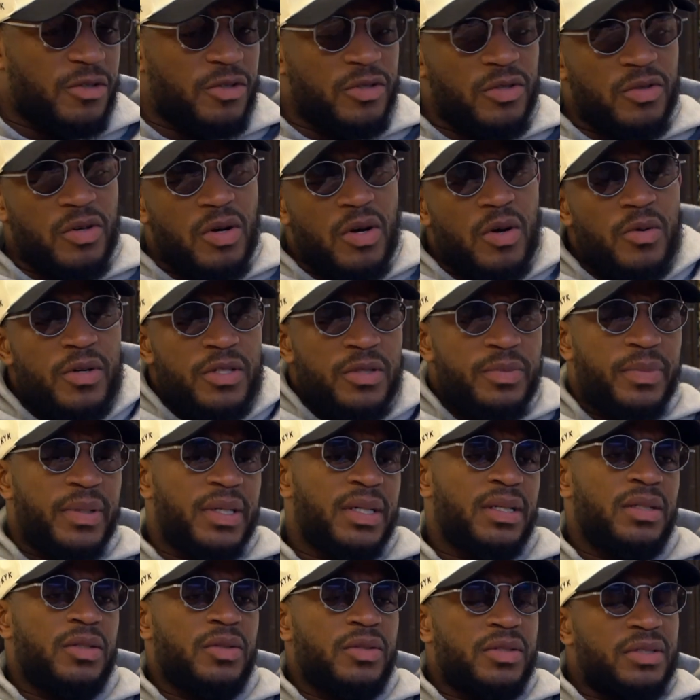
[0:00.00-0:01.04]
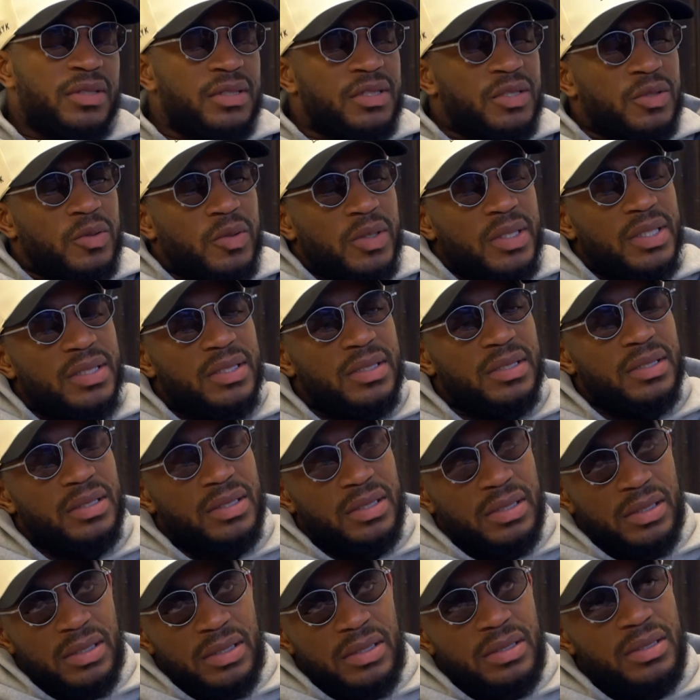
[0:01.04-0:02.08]
so you're going to always be in those
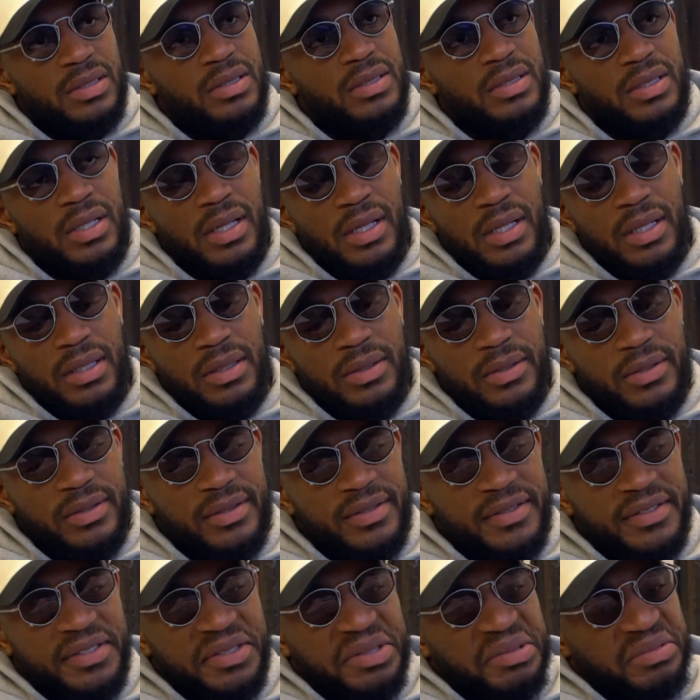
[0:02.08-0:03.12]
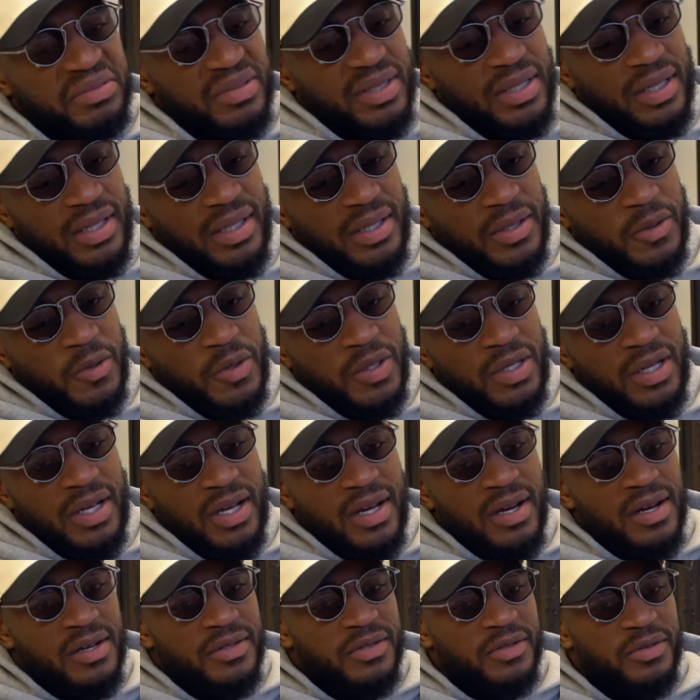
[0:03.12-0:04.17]
situations. And he's just like, yeah, we're
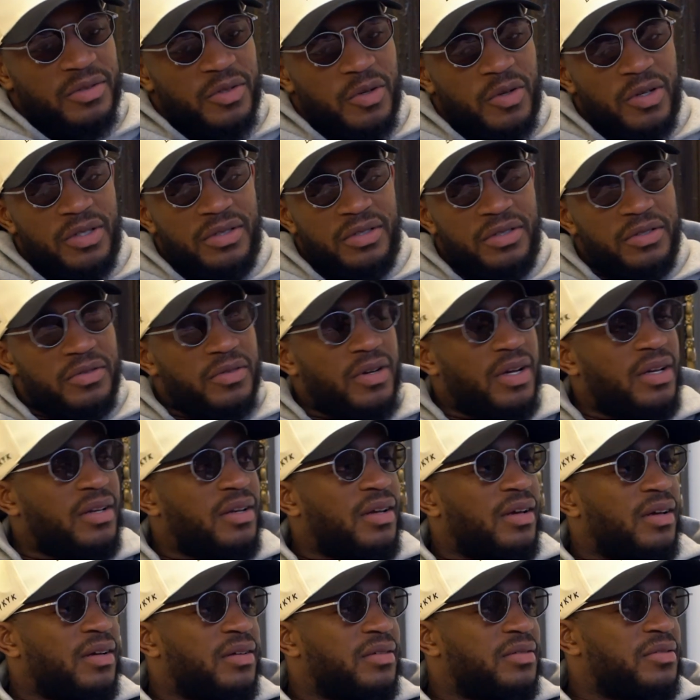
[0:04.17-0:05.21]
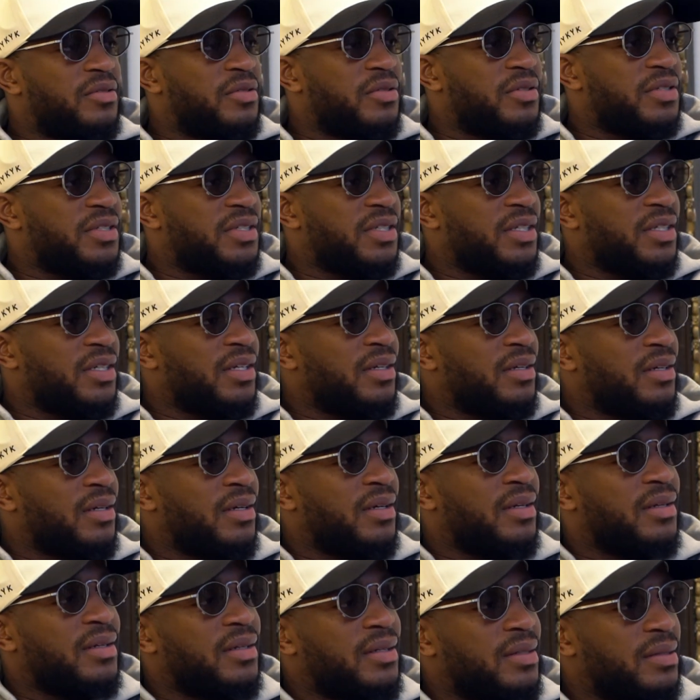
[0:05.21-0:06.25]
not answering questions right now. You can mm-hmm. send it
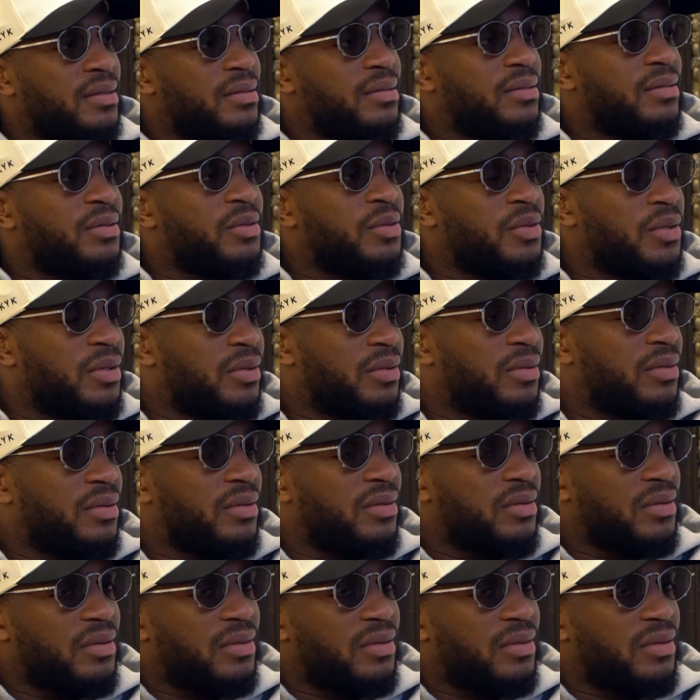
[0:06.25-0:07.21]
in and, you know.